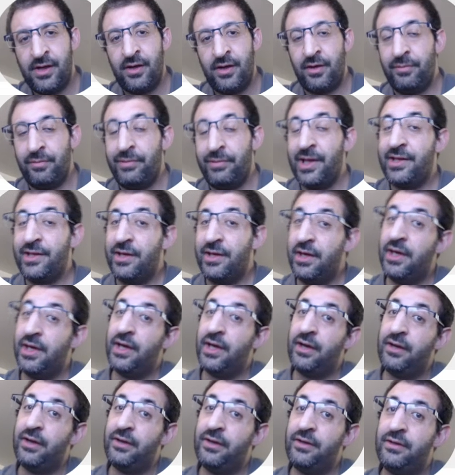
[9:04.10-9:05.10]
But
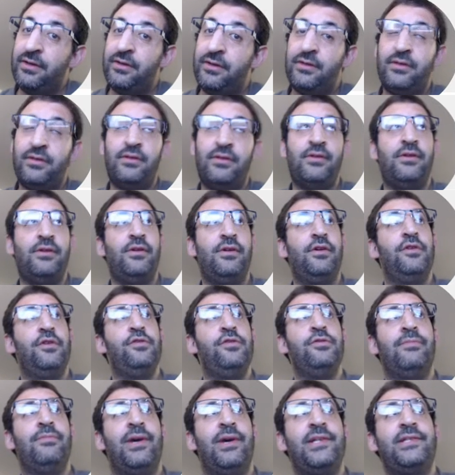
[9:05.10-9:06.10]
here
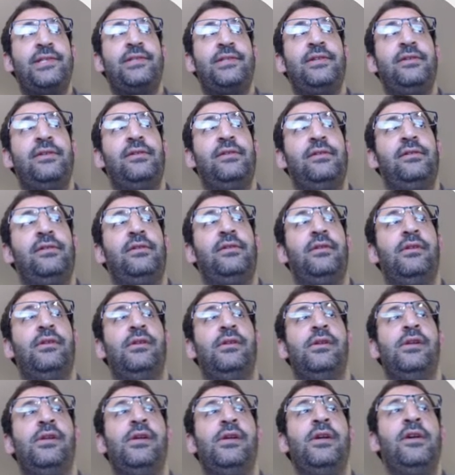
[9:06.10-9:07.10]
you must
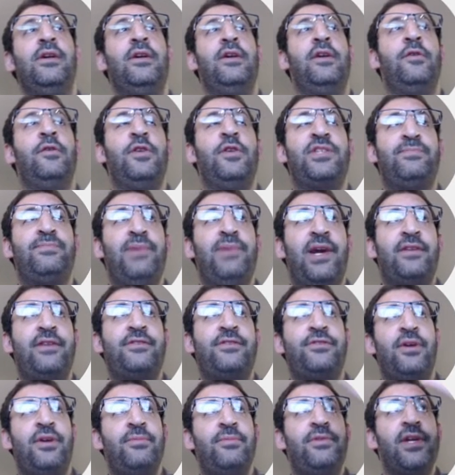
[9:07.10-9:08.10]
respect
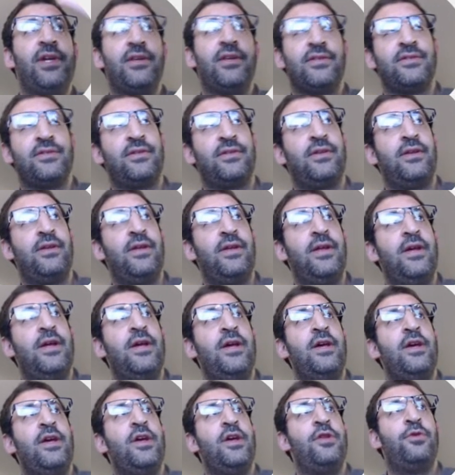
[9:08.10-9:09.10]
something.
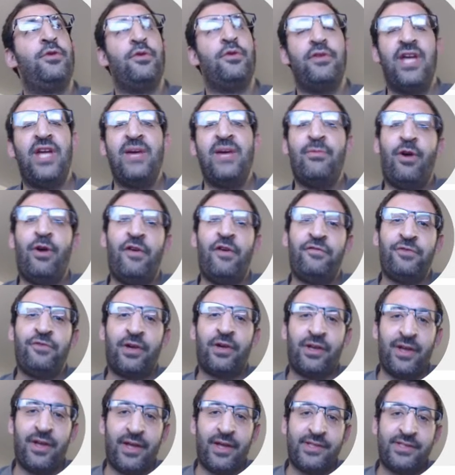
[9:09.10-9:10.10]
The name of the
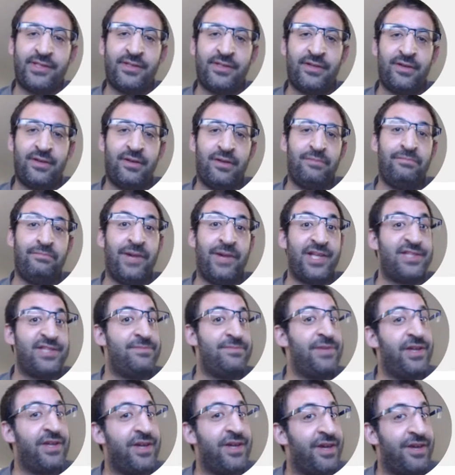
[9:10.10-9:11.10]
class must
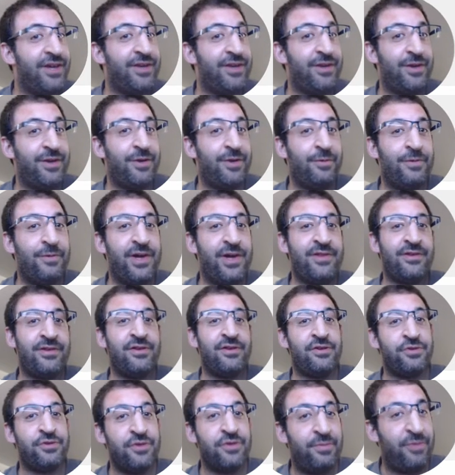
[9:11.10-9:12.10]
begin with
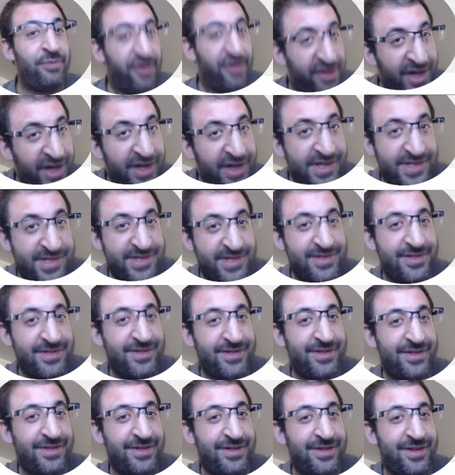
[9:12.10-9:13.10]
an uppercase.
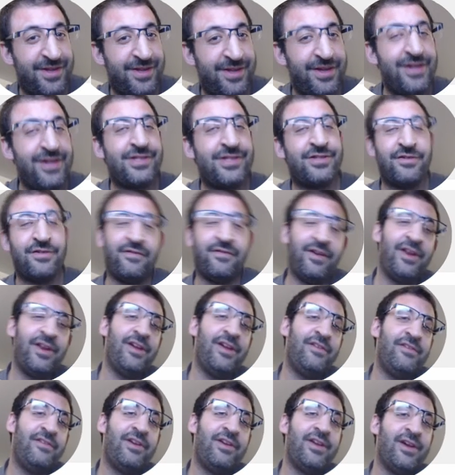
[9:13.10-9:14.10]
It's very,
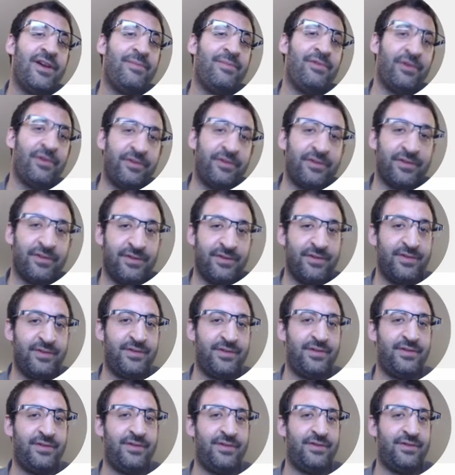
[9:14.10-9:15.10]
very important.
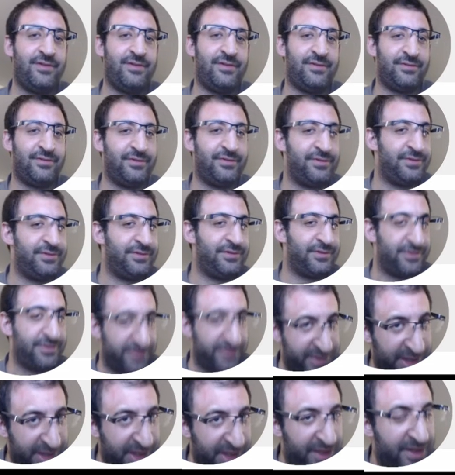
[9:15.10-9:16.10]

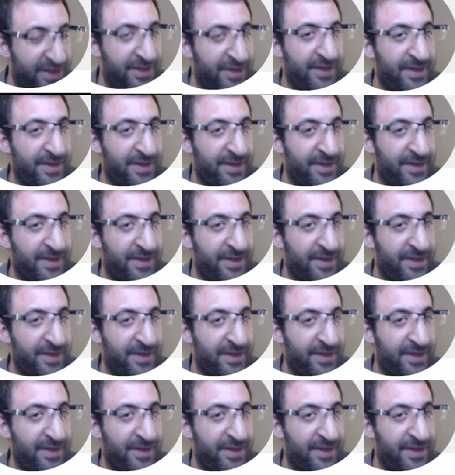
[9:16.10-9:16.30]
Okay?